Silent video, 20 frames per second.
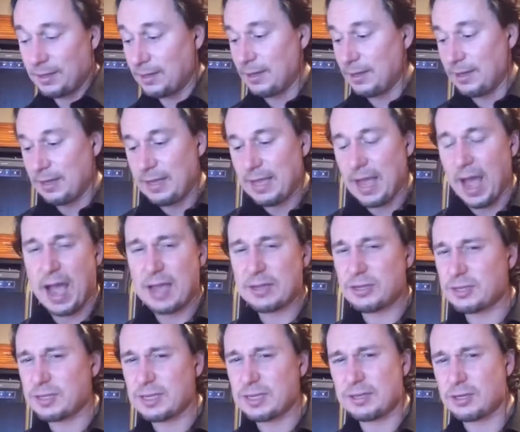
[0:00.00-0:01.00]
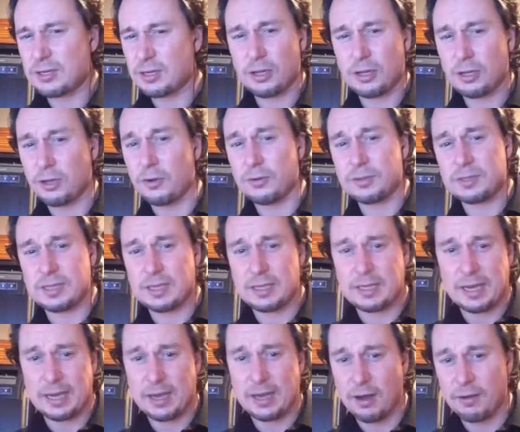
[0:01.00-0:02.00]
Yeah, I just need to close the day
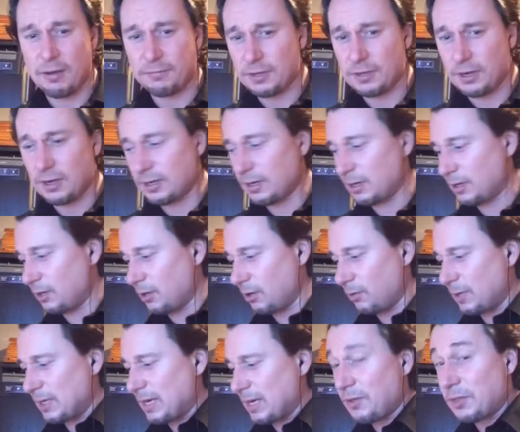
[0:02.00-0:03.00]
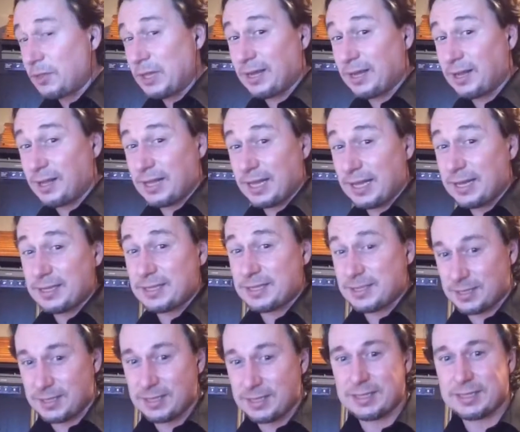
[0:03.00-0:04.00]
off, Donna. You know when nothing clicks,
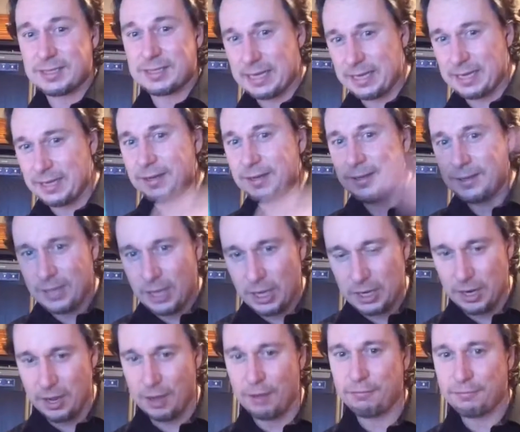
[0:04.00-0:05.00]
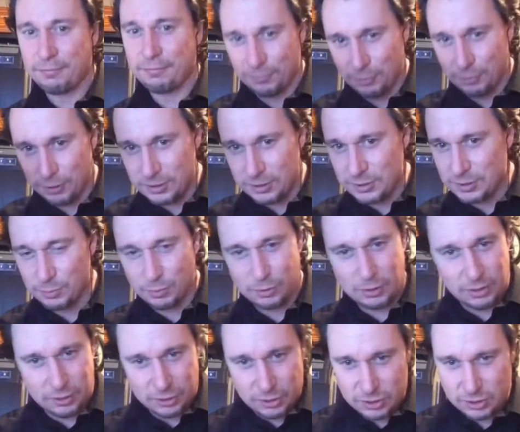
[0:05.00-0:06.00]
it's like enough. We're gonna
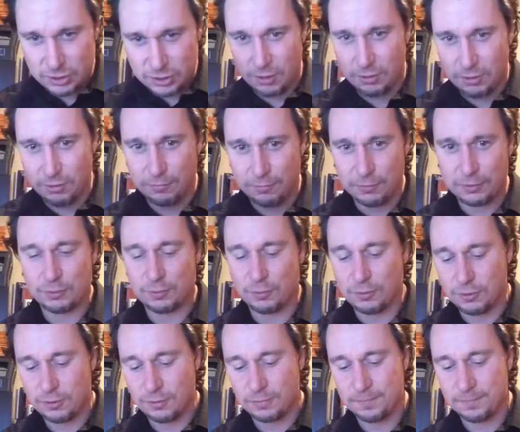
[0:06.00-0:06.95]
start over tomorrow.